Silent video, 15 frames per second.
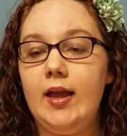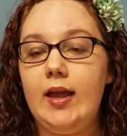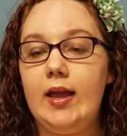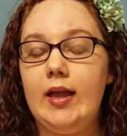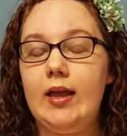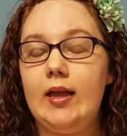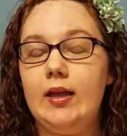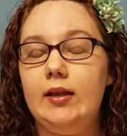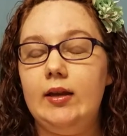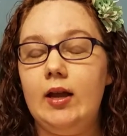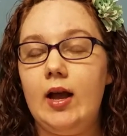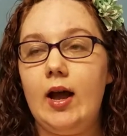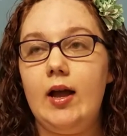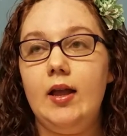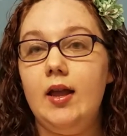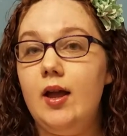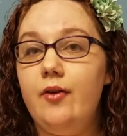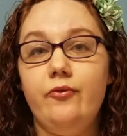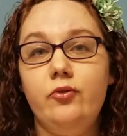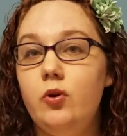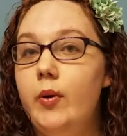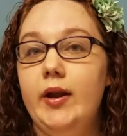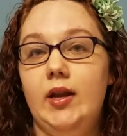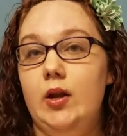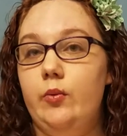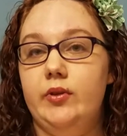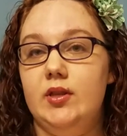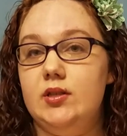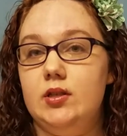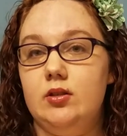And I have no idea
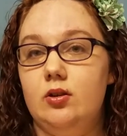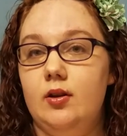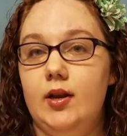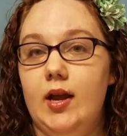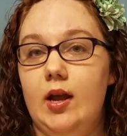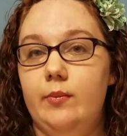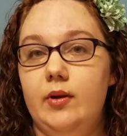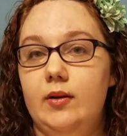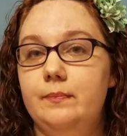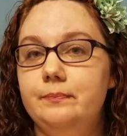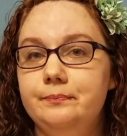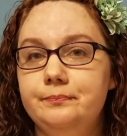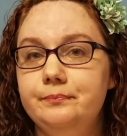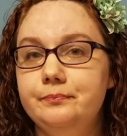when this is going to happen.